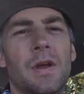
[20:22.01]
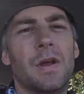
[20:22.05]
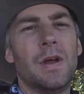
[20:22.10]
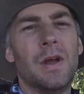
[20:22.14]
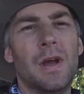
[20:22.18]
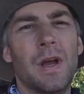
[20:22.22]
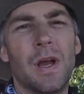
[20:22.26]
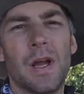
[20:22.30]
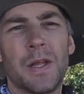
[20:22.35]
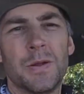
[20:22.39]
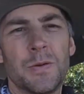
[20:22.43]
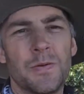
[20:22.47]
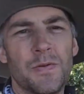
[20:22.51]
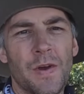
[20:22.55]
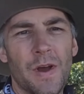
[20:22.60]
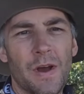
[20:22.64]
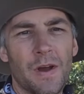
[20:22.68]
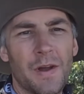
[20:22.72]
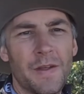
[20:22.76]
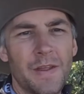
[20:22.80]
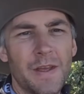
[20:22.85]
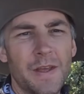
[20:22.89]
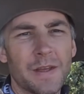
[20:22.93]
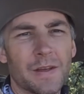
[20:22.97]
To be fair,
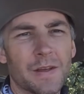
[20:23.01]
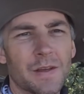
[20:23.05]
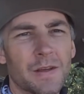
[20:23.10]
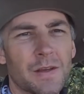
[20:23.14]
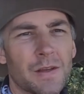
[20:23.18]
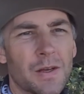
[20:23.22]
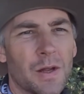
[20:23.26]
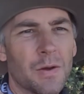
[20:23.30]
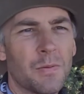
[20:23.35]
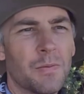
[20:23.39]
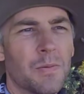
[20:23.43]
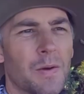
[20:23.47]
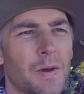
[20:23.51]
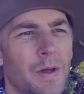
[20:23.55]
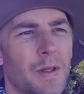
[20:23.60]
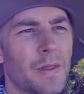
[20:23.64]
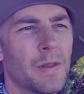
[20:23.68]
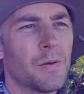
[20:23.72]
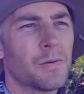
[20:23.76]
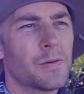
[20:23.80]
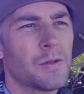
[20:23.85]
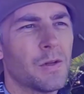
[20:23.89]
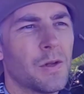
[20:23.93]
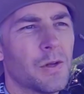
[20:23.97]
I think, you know,
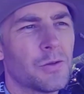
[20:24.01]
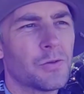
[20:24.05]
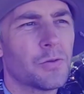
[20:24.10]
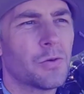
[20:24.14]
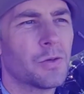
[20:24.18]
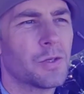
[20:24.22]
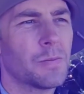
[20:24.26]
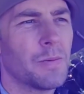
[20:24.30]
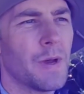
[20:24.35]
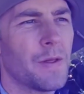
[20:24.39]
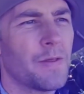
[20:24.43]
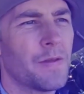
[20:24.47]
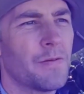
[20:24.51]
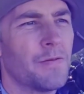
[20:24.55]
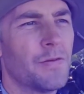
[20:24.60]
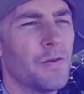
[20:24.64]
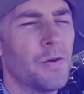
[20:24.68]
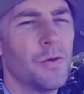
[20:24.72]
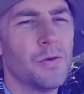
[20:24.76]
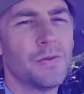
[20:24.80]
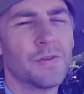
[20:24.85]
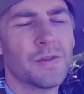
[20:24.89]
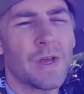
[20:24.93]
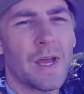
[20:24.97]
there was a lot talked about the
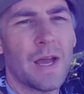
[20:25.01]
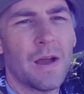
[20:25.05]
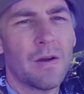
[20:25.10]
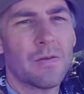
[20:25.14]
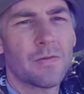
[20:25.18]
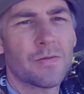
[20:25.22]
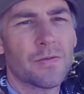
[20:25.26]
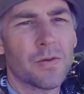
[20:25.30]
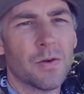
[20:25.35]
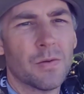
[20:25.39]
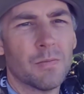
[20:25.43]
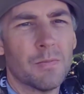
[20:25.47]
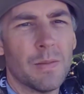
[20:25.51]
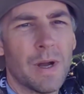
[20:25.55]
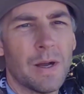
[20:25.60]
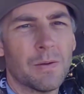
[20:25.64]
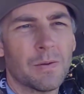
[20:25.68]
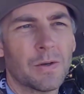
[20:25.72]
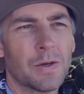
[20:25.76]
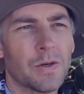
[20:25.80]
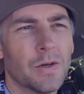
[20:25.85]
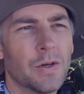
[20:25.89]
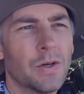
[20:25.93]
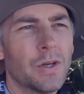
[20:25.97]
views out from
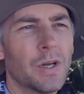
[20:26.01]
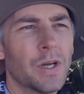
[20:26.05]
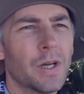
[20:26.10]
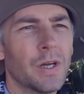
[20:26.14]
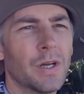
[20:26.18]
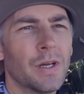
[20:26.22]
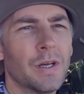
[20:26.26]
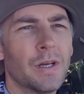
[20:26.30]
Mount Cook.